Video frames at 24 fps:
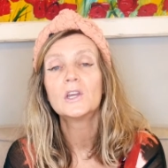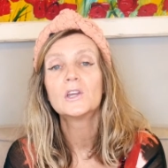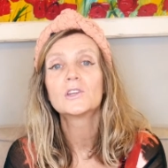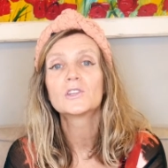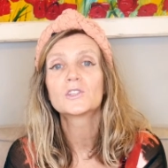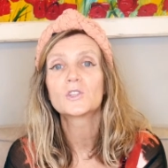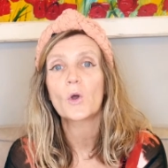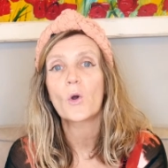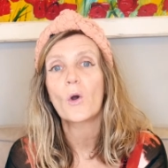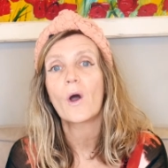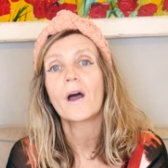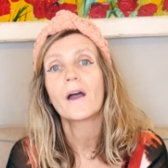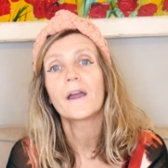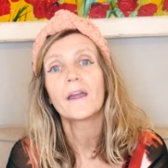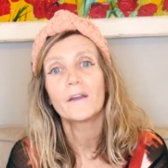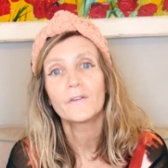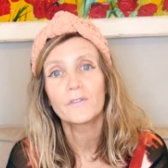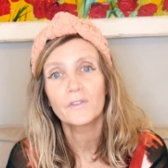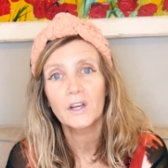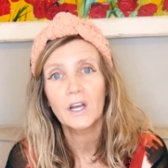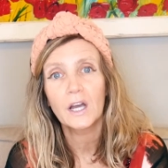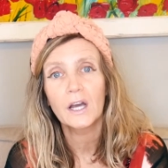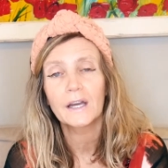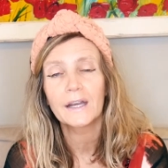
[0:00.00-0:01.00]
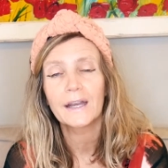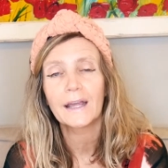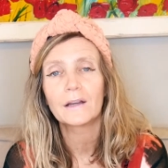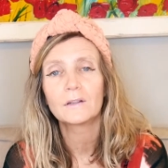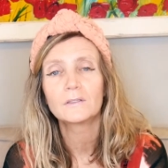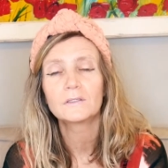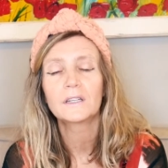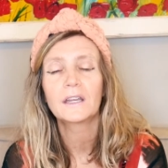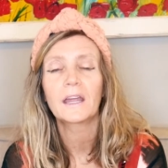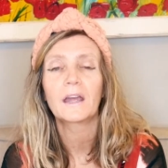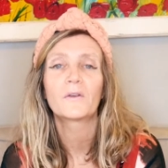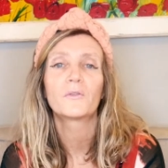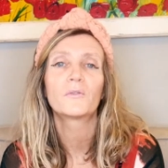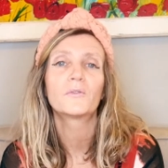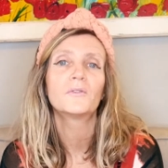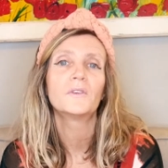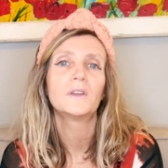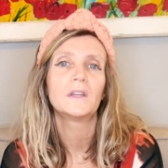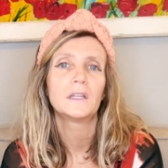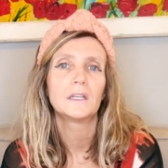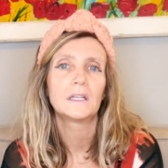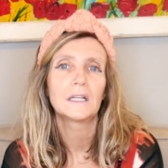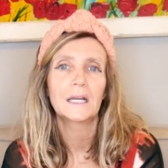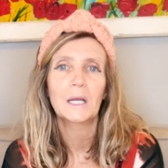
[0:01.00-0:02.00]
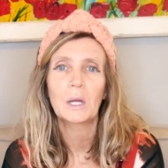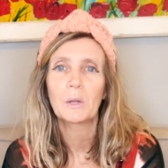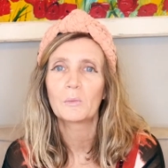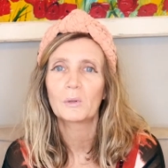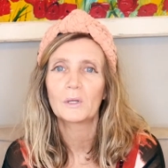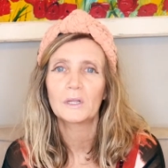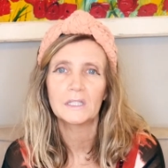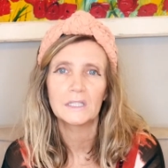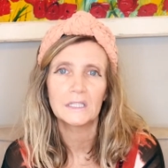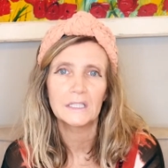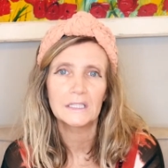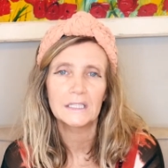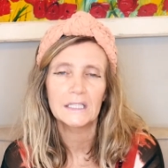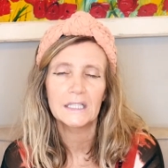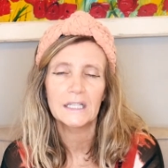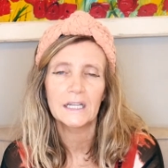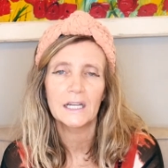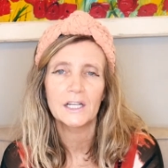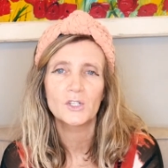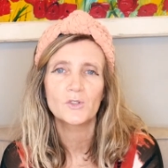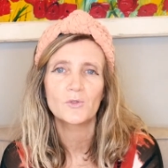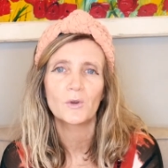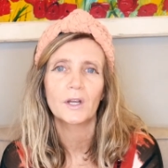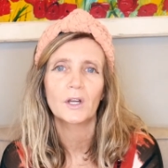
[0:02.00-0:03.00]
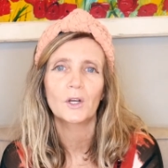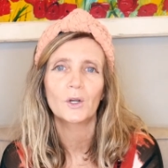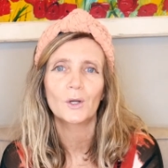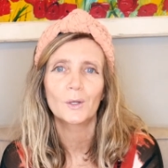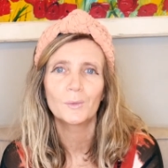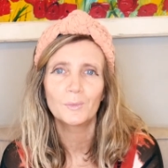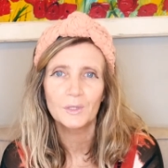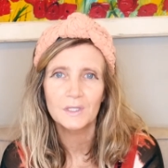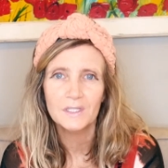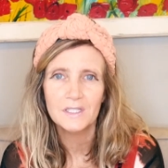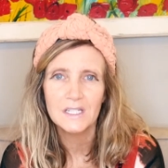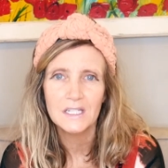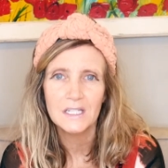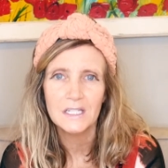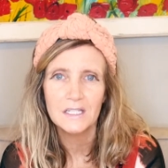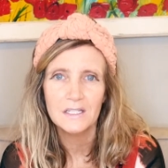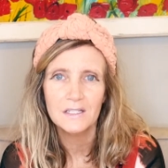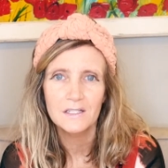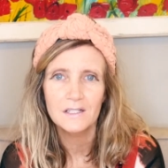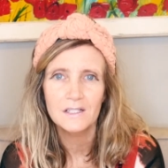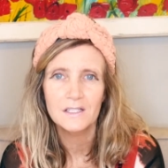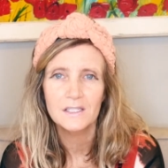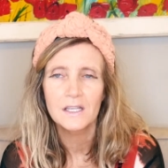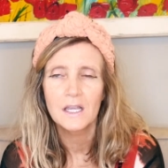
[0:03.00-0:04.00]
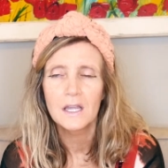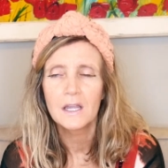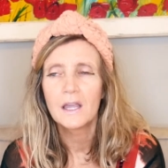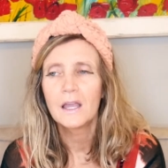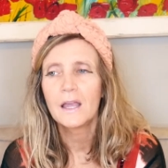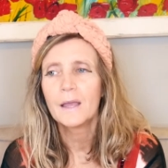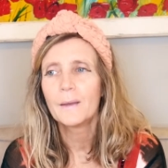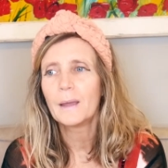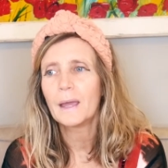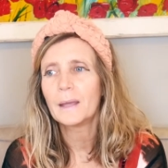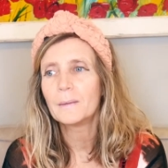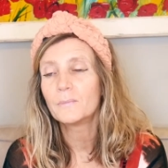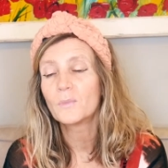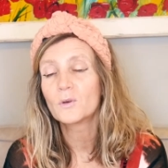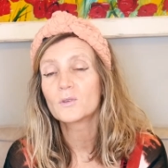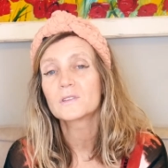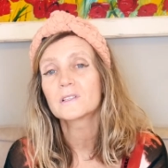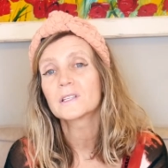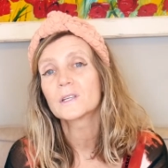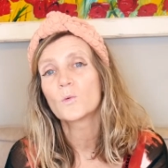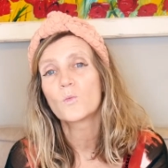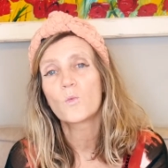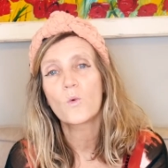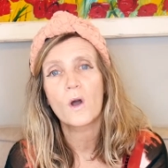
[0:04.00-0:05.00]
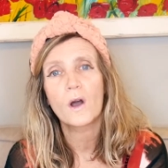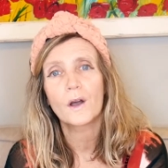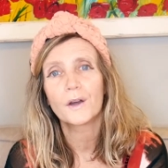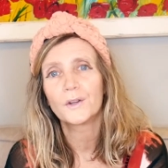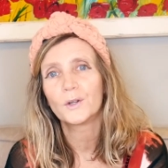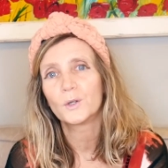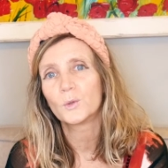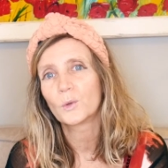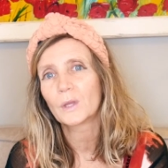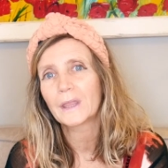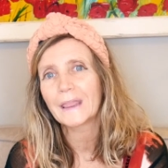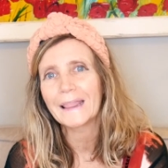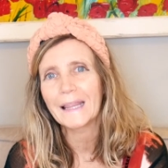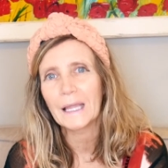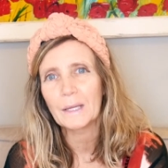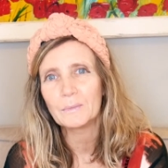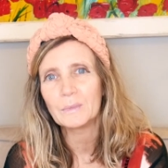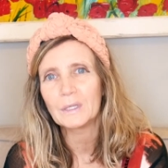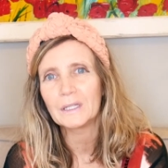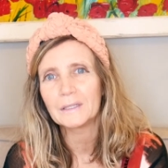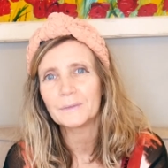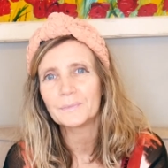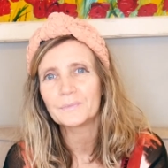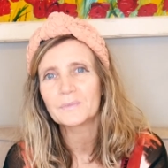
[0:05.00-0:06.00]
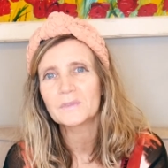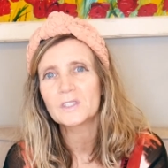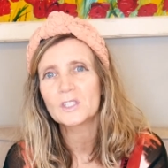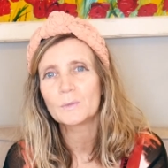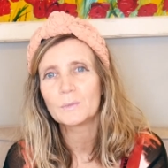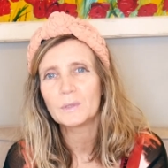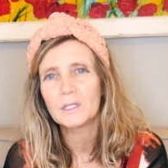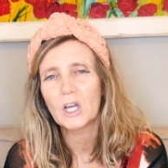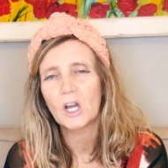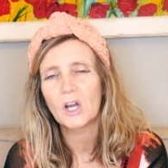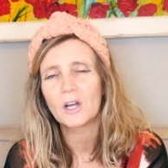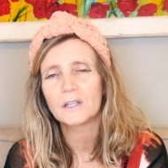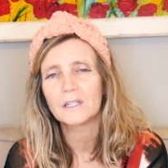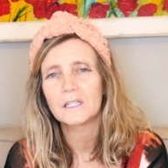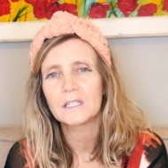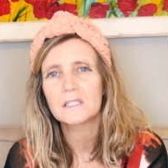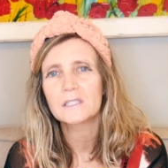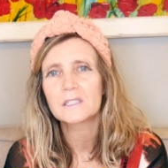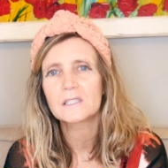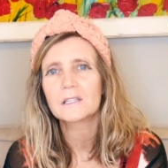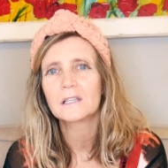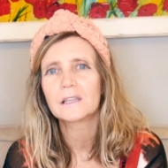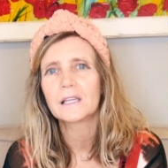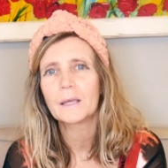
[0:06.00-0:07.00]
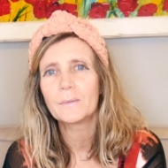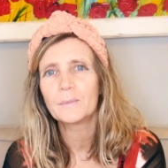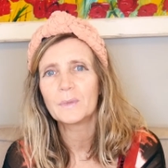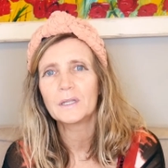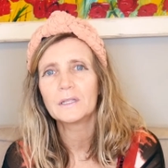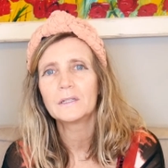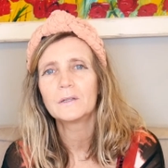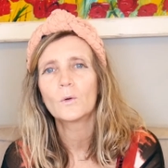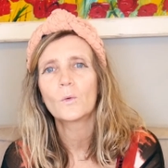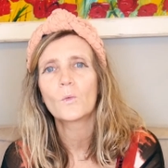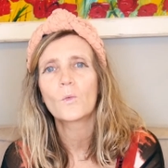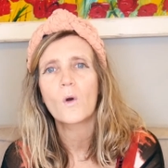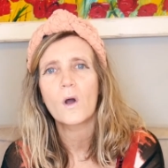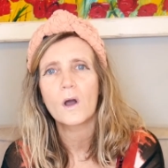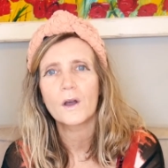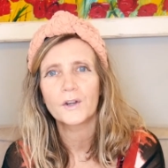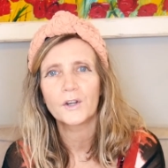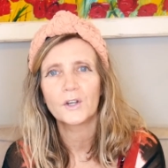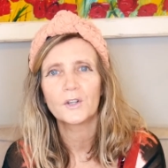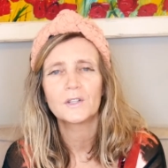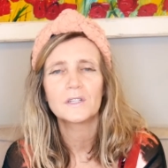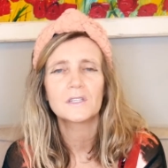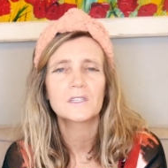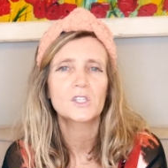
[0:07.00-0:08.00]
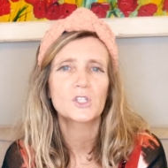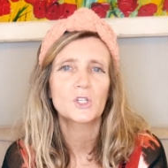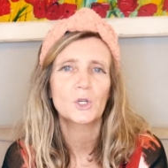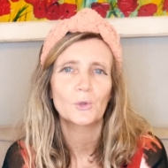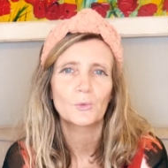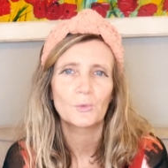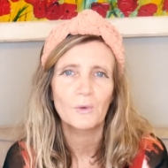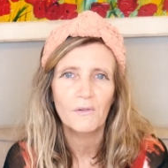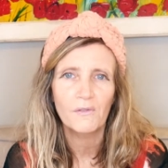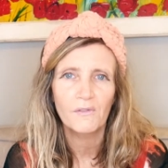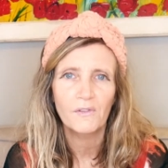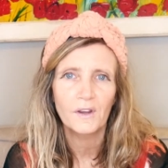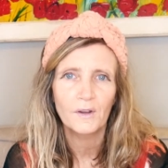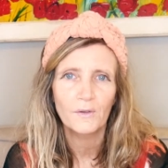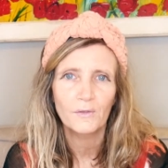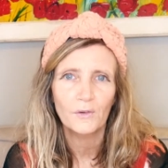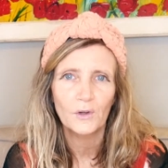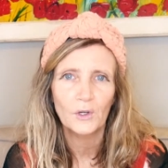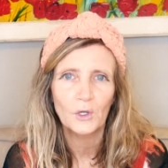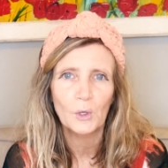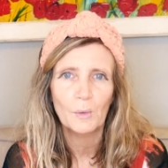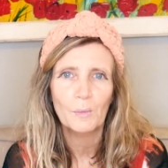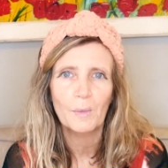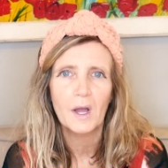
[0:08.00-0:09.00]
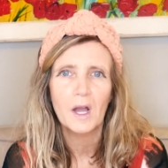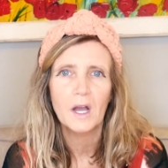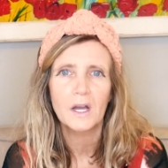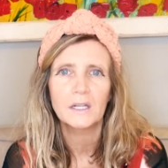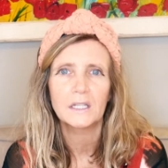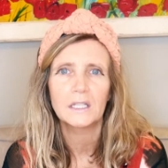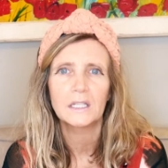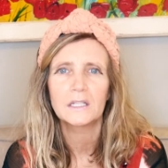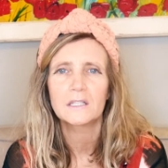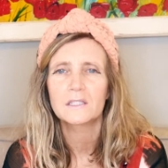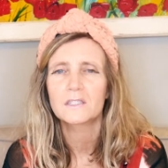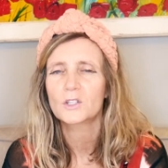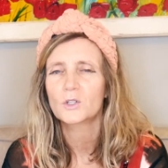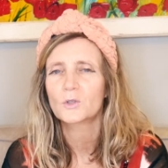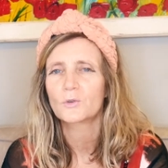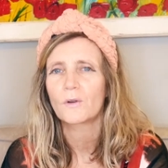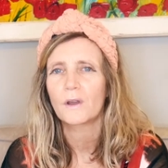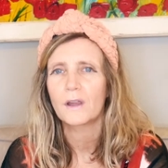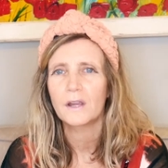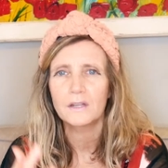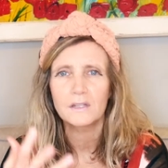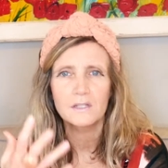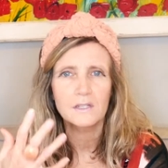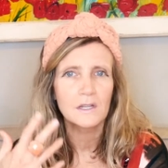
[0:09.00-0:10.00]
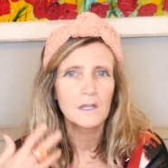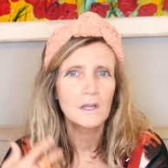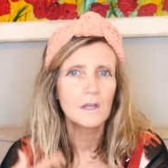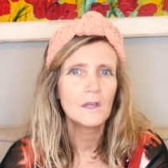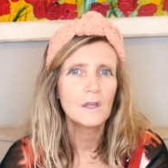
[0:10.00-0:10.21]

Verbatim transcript: So I have cut out caffeine completely. I drink herbal herbal teas, and mostly water with lemon, to be honest. Lemon water is terrific for your body, it's great